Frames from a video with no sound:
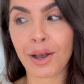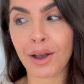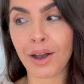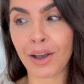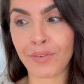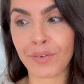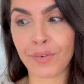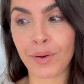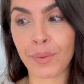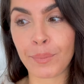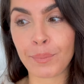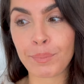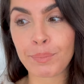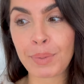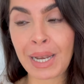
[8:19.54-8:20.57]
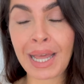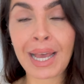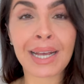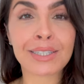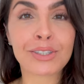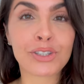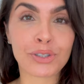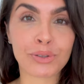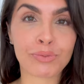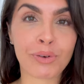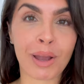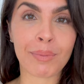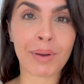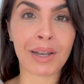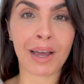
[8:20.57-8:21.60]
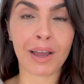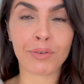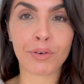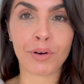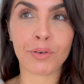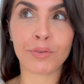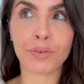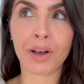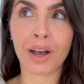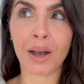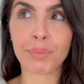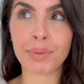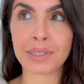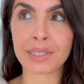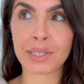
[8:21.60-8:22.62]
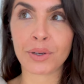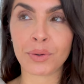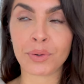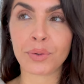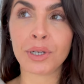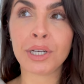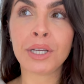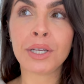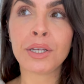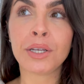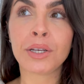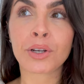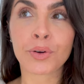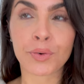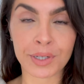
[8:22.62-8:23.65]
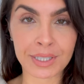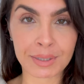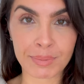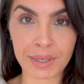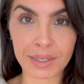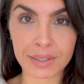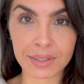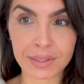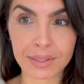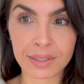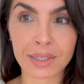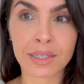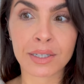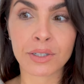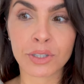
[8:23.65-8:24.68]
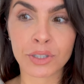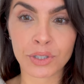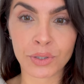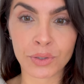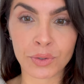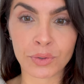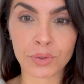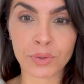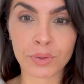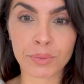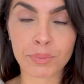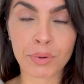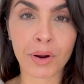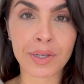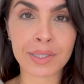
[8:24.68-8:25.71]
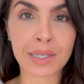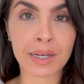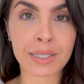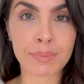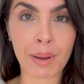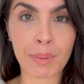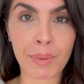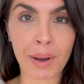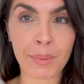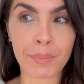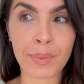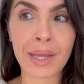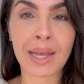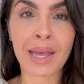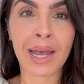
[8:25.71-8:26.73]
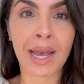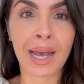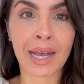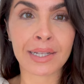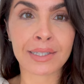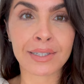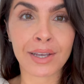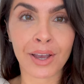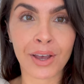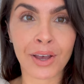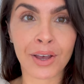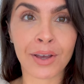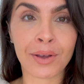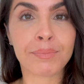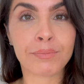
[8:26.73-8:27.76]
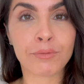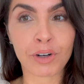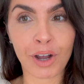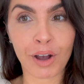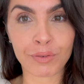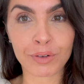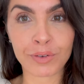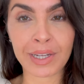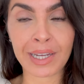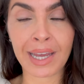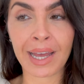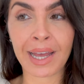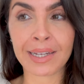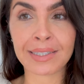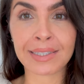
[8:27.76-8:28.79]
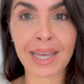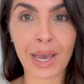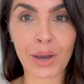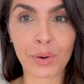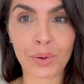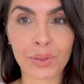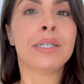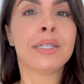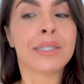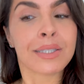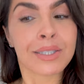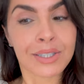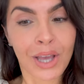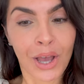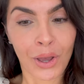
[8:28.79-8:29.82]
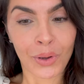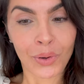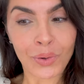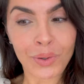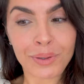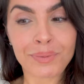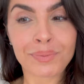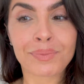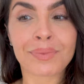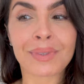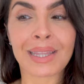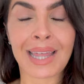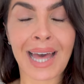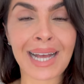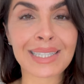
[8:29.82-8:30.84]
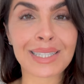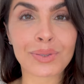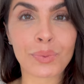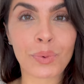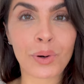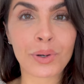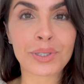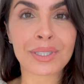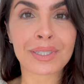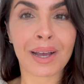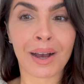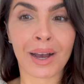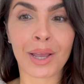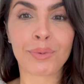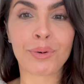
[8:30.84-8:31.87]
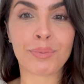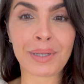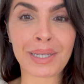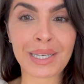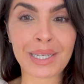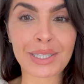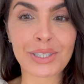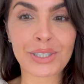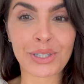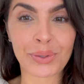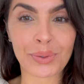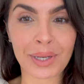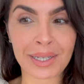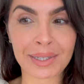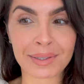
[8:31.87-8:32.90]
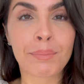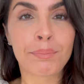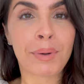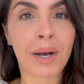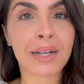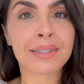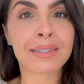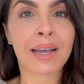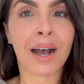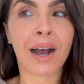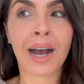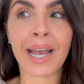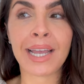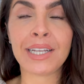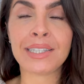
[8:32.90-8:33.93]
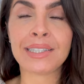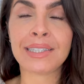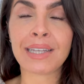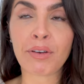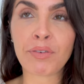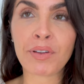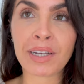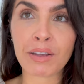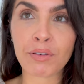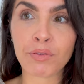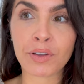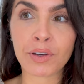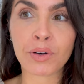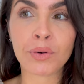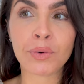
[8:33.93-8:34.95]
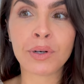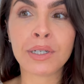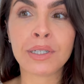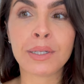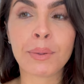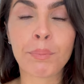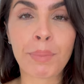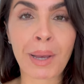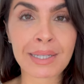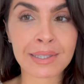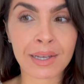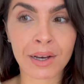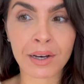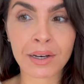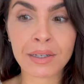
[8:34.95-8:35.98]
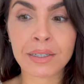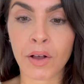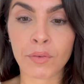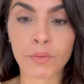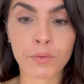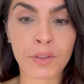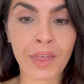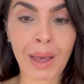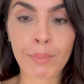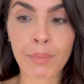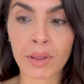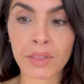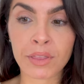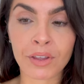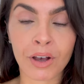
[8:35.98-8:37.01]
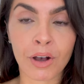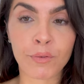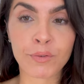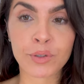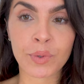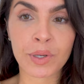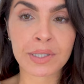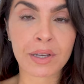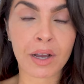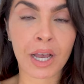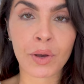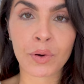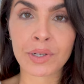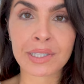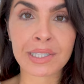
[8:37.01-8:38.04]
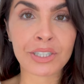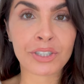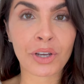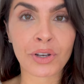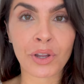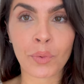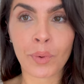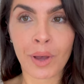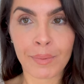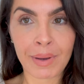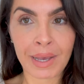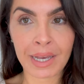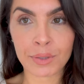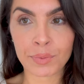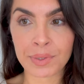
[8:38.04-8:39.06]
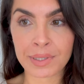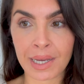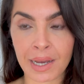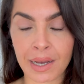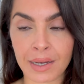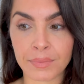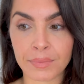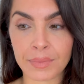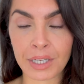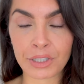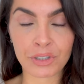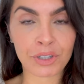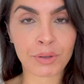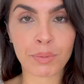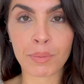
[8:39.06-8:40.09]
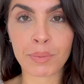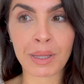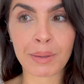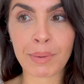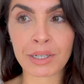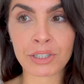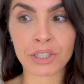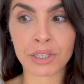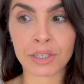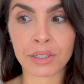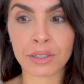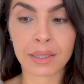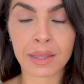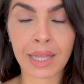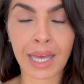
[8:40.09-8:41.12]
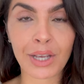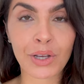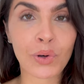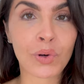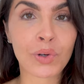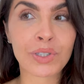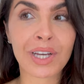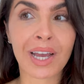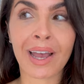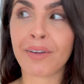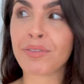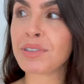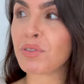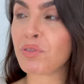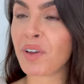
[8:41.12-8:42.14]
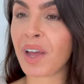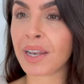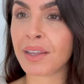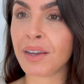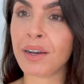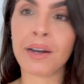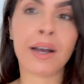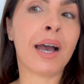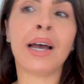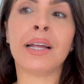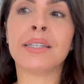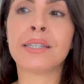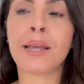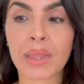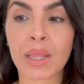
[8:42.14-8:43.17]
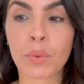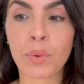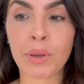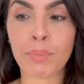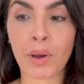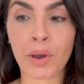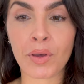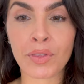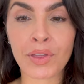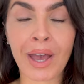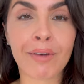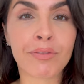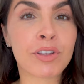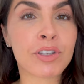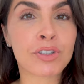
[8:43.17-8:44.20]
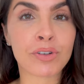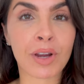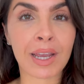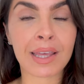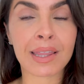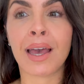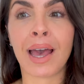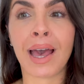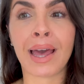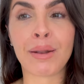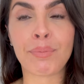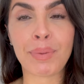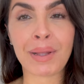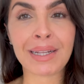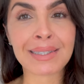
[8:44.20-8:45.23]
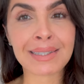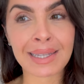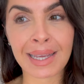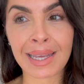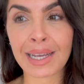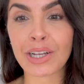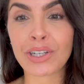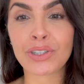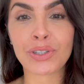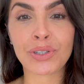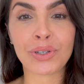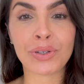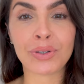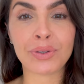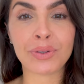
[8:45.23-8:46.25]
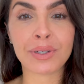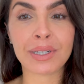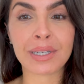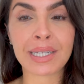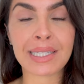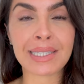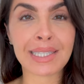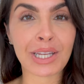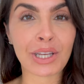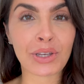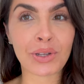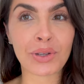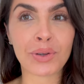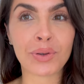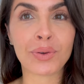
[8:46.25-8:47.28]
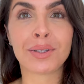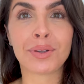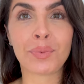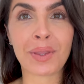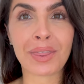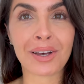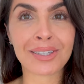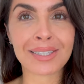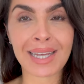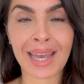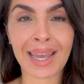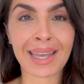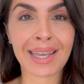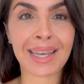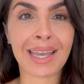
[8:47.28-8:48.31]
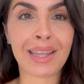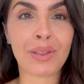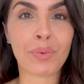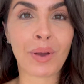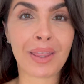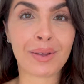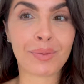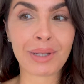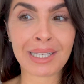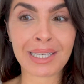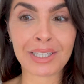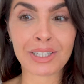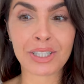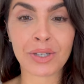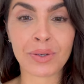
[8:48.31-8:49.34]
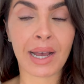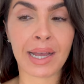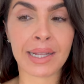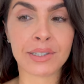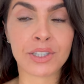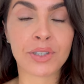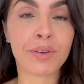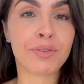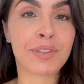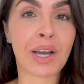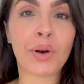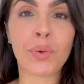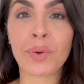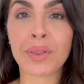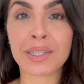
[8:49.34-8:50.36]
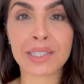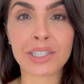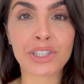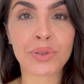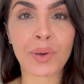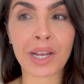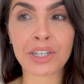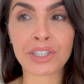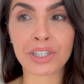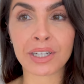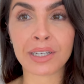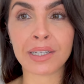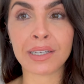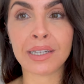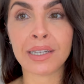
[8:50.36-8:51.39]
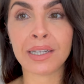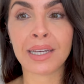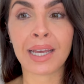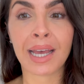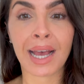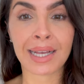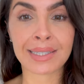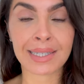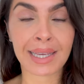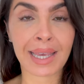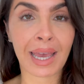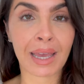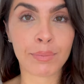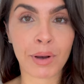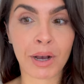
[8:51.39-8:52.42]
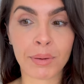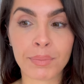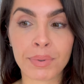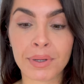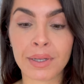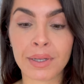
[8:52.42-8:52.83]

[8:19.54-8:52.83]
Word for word: I've planned to write my life off up until Christmas to prioritize my mum and her recovery and health. So that's what I will be doing. But I definitely feel better. For that month afterwards, I honestly don't know where my head was at, as you can probably imagine. Thank God I have Stefania and we both have the strength and ability to continue with our day in the way that we need to and to have dealt with the situation as it came up.